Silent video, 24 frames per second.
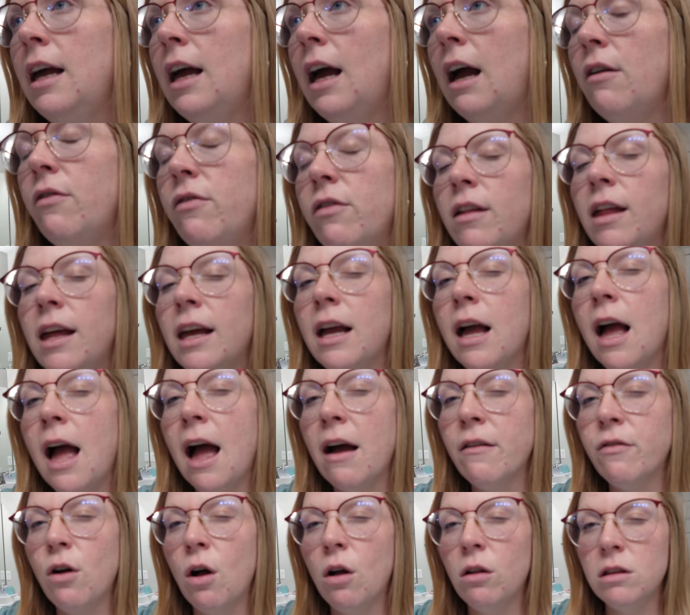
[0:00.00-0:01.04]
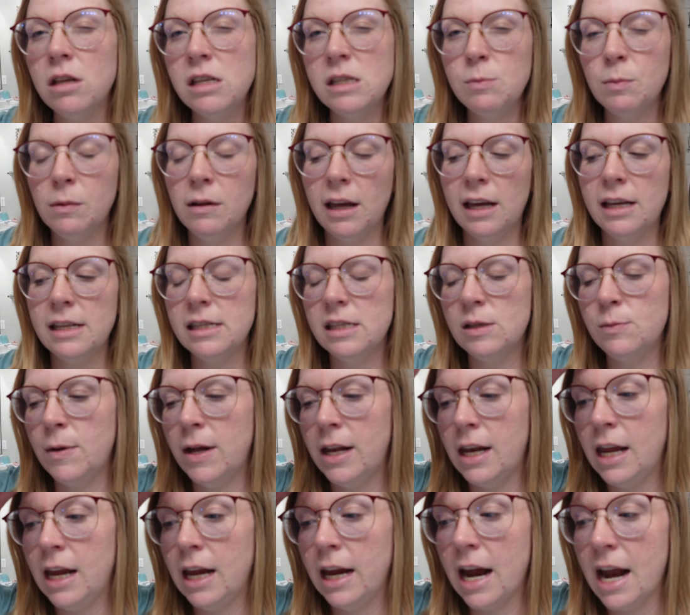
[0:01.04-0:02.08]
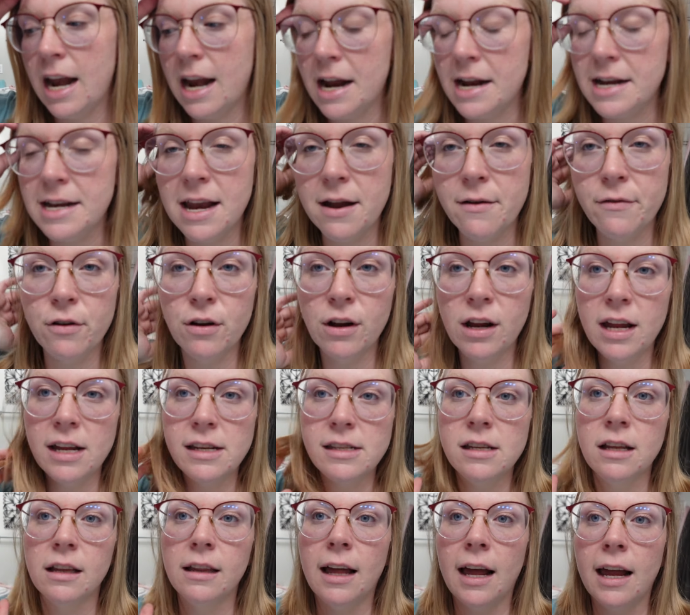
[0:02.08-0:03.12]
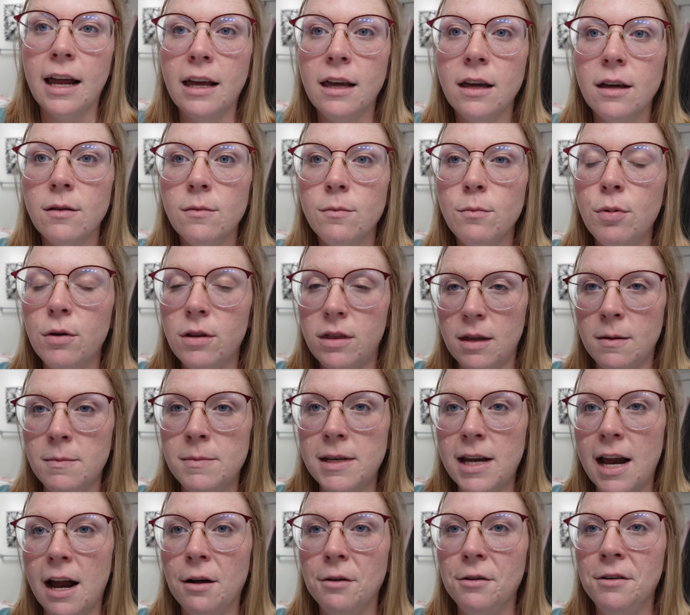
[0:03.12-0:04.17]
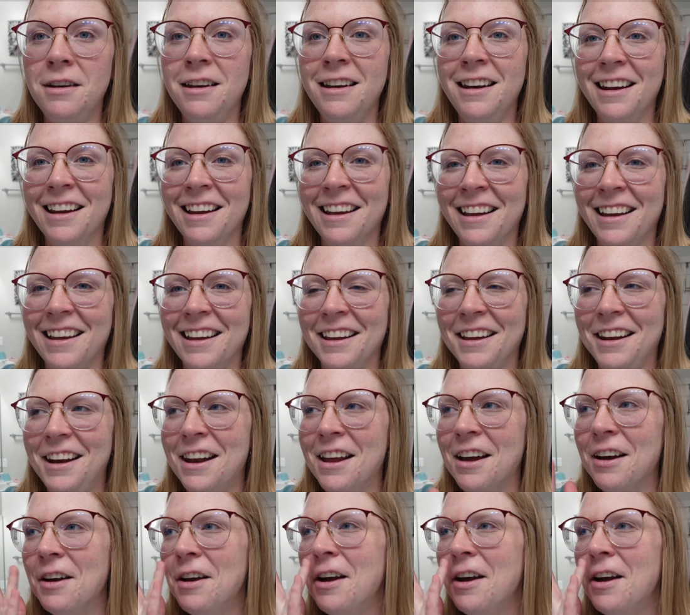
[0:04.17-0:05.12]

I feel like I have all these plates spinning and I never get to like put them down. And